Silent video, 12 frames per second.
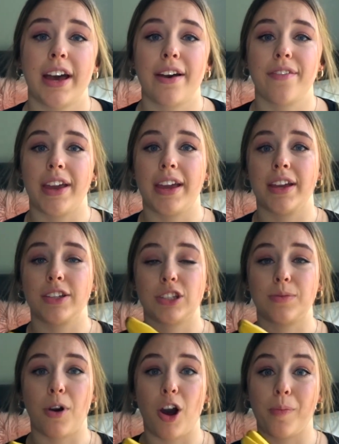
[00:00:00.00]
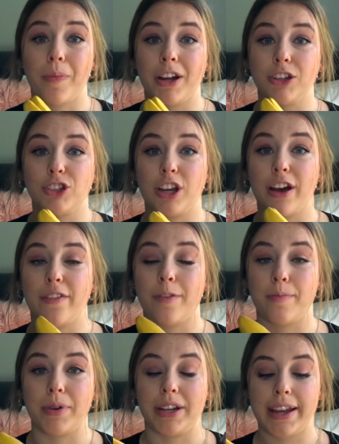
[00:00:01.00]
have a small bunch
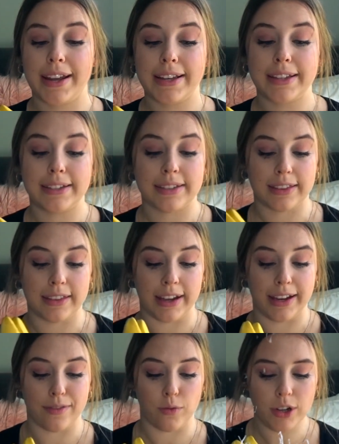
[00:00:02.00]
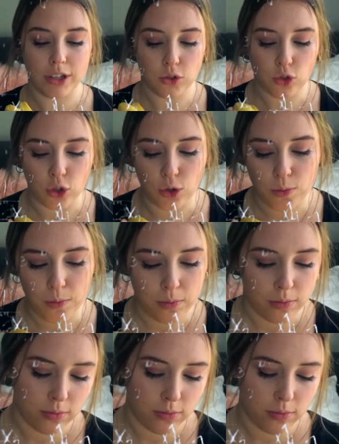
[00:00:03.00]
of bananas. I have 1, 2,